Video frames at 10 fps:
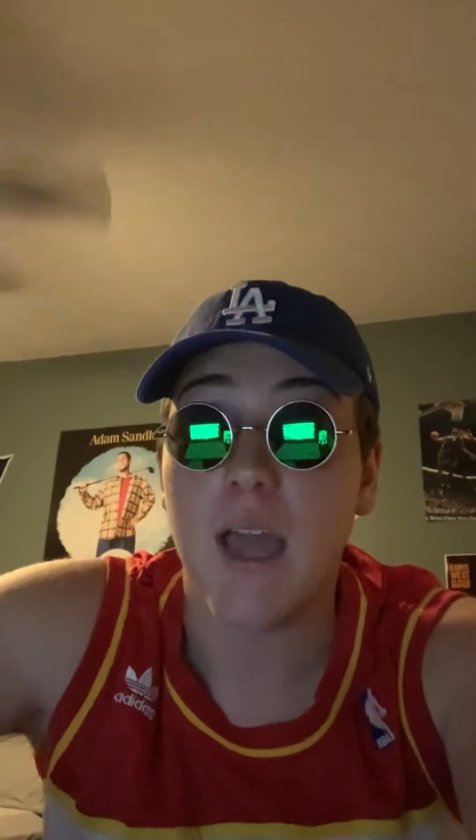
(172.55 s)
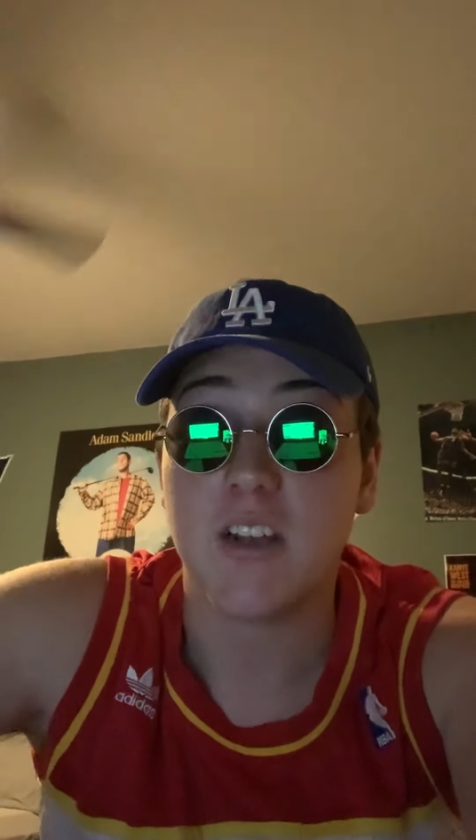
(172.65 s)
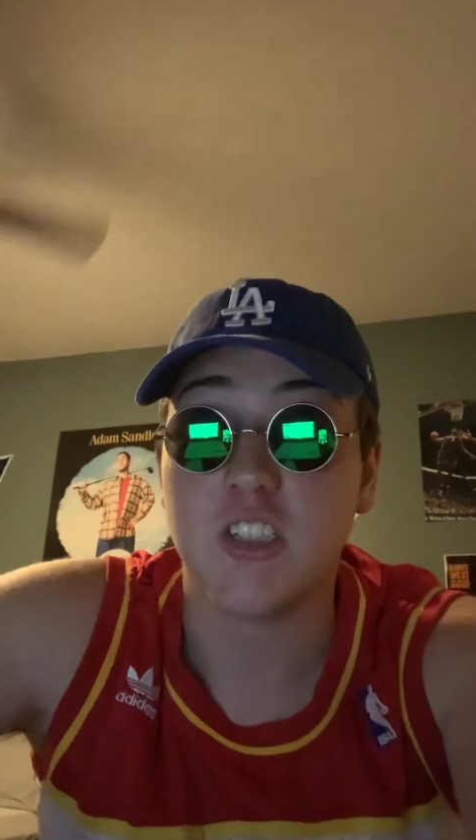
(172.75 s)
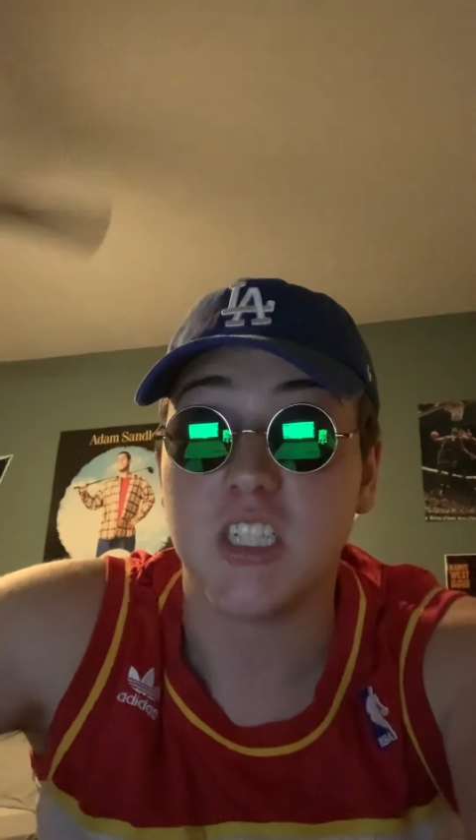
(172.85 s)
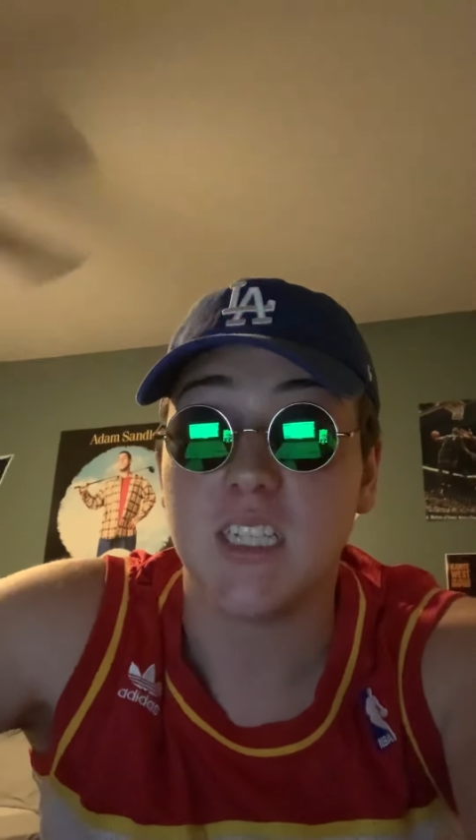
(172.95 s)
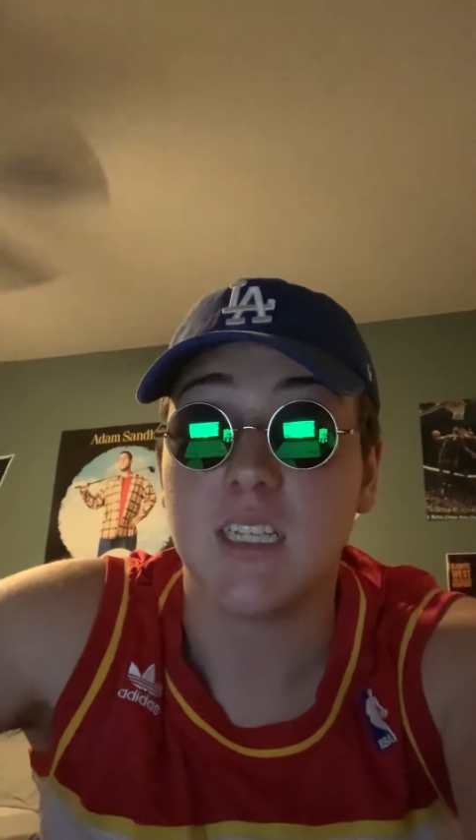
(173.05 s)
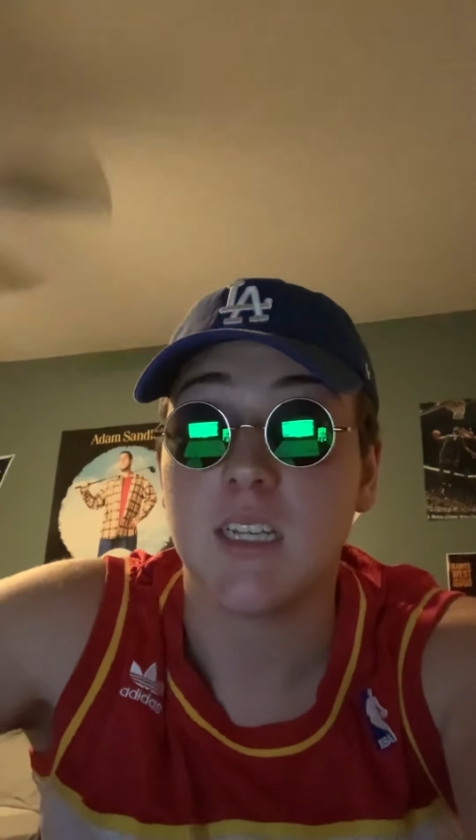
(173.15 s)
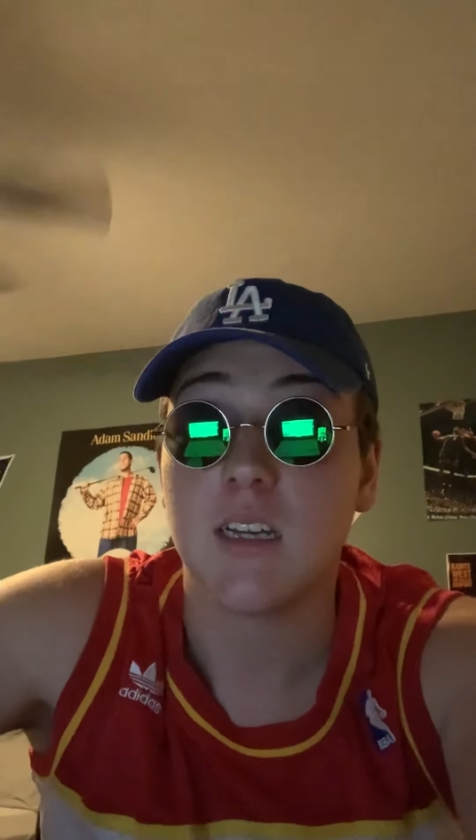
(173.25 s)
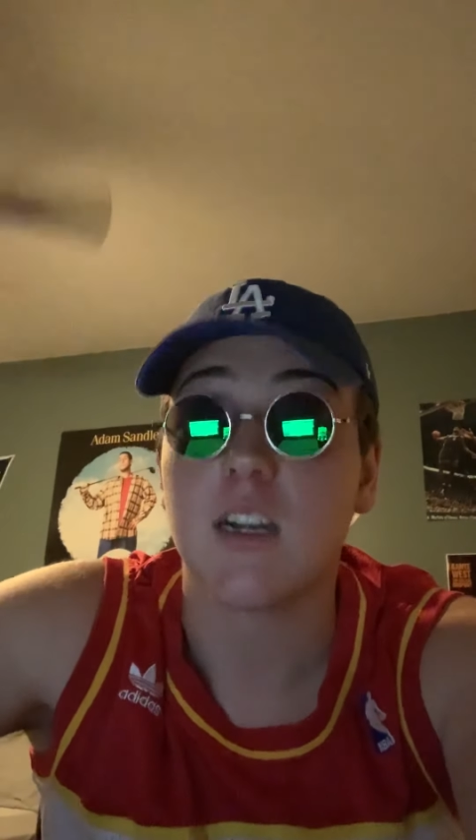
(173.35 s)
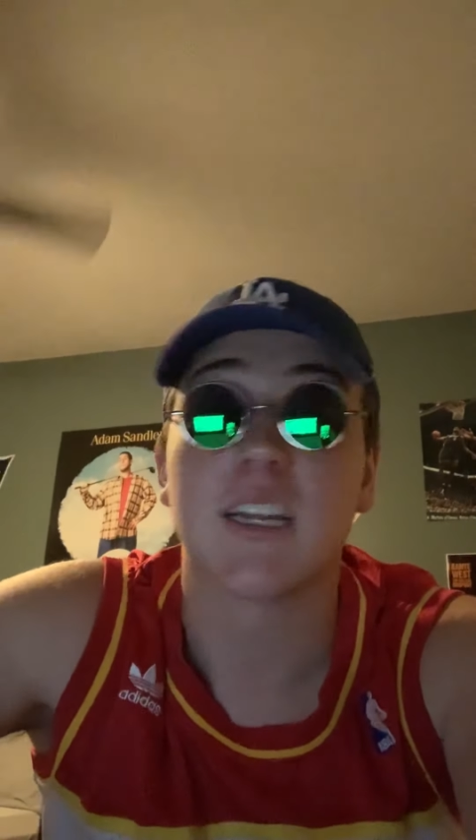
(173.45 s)
energy
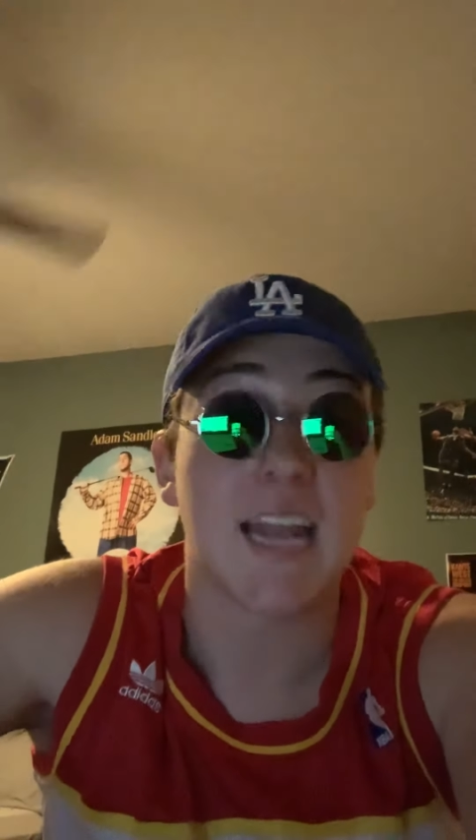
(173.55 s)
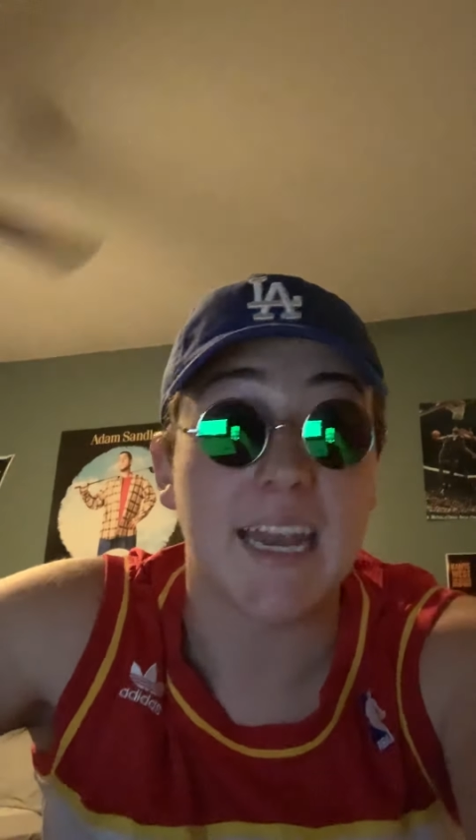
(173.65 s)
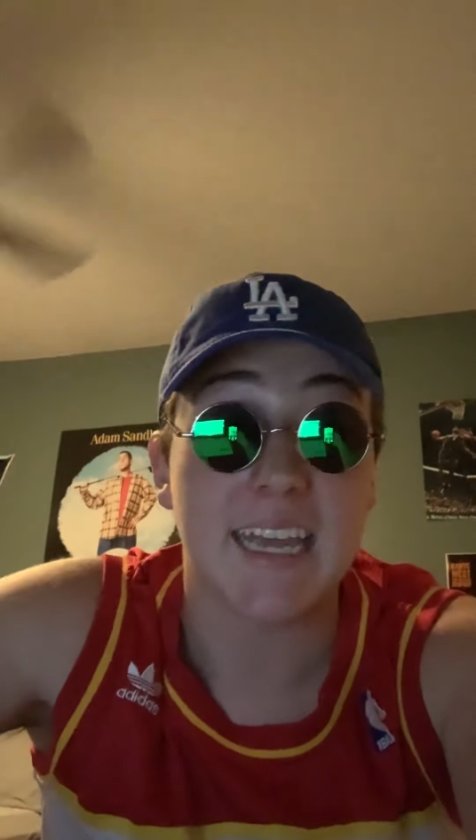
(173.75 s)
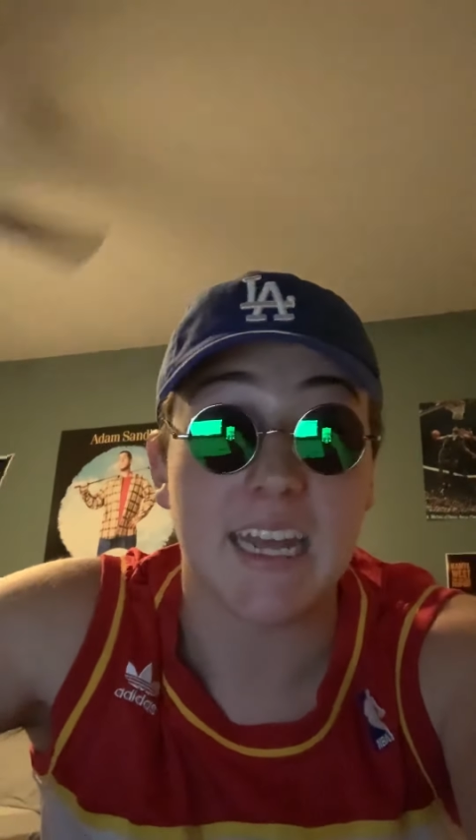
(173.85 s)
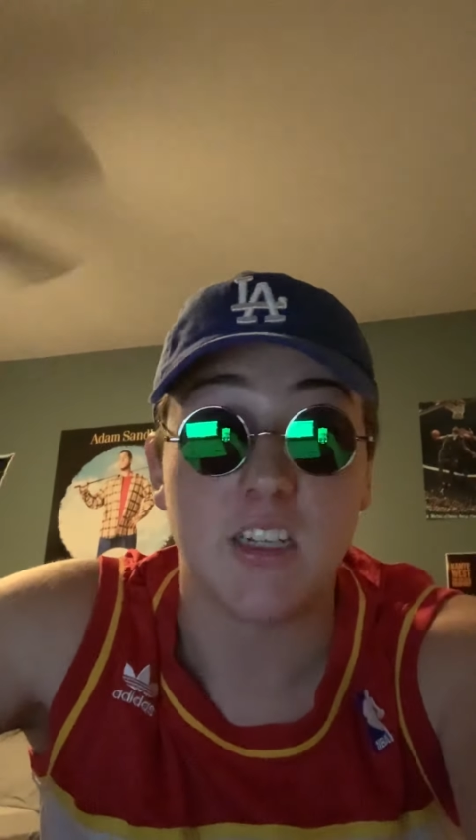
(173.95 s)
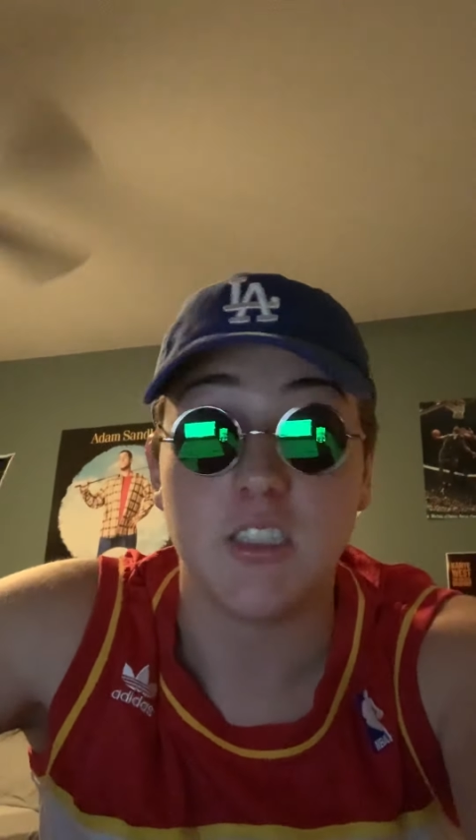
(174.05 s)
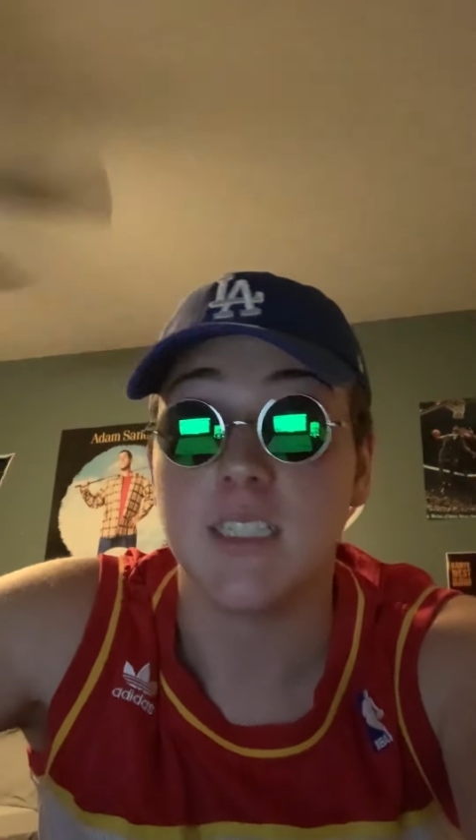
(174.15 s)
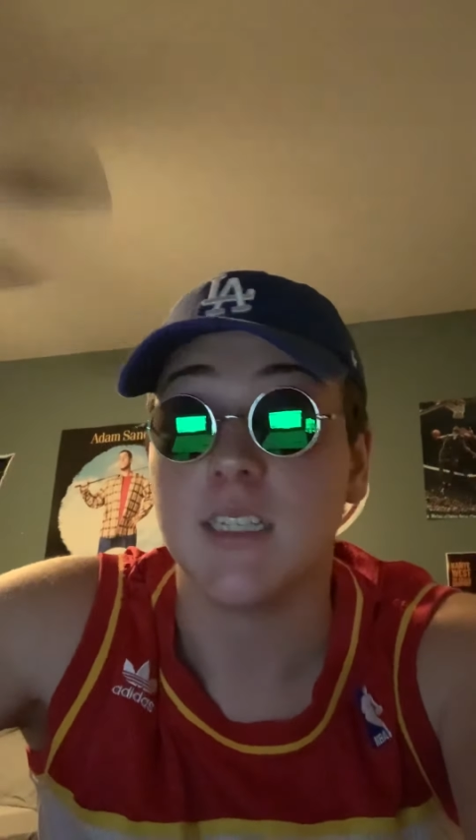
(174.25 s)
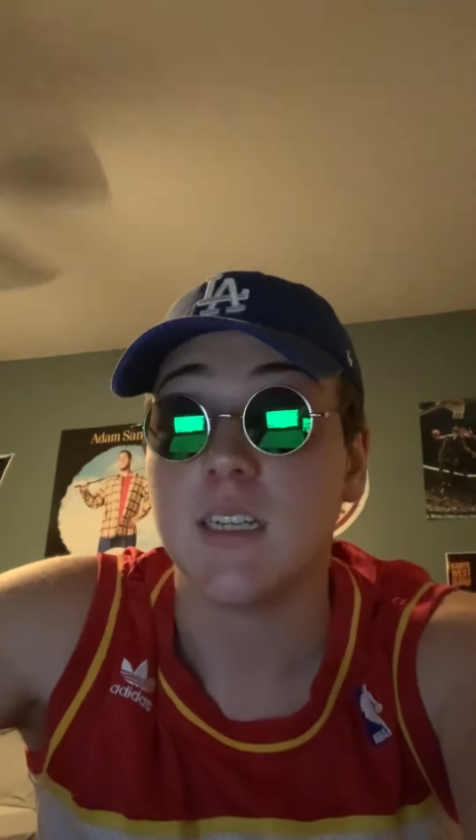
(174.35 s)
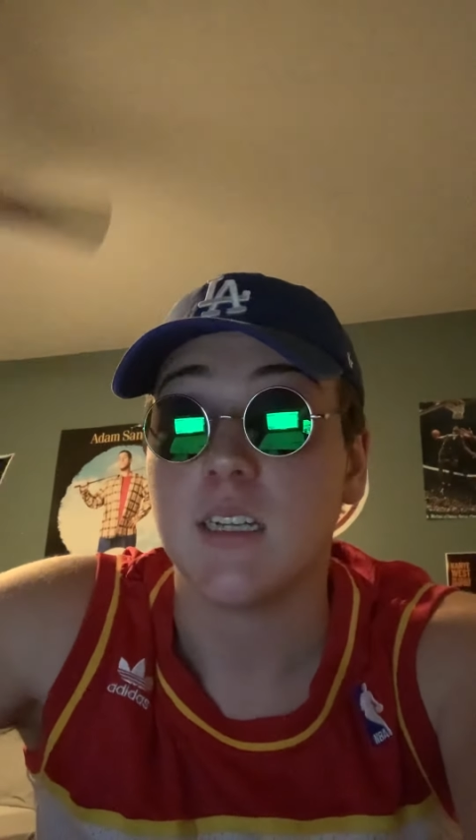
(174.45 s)
or kinetic energy